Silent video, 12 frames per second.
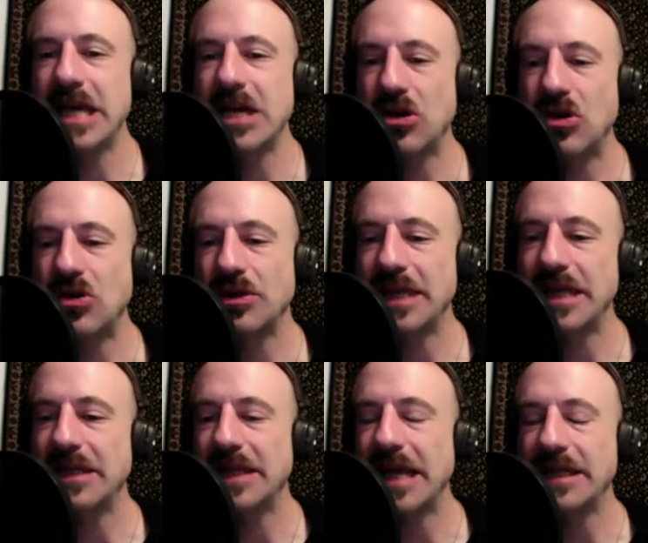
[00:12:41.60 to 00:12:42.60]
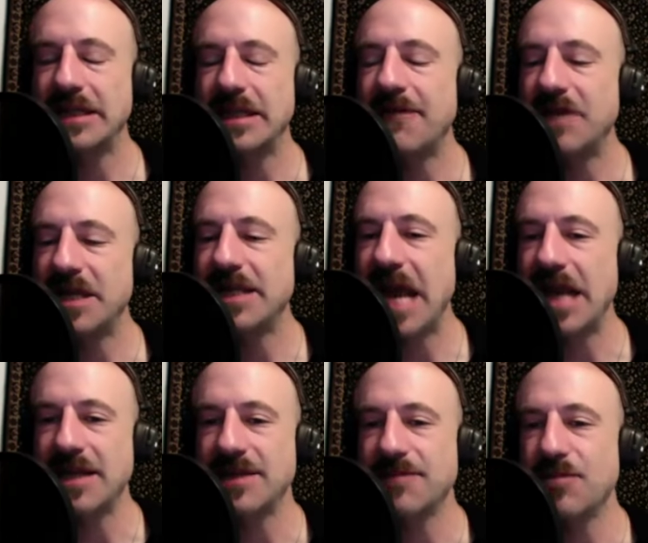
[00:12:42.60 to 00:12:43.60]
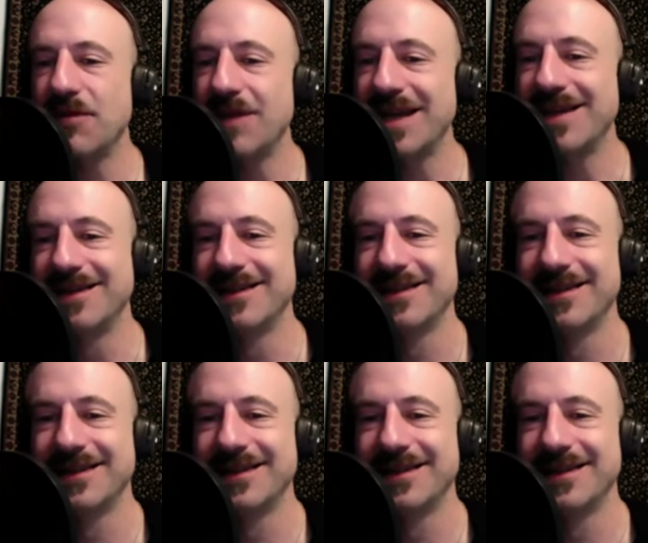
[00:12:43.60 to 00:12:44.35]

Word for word: early like seventies eighties movie. Yeah,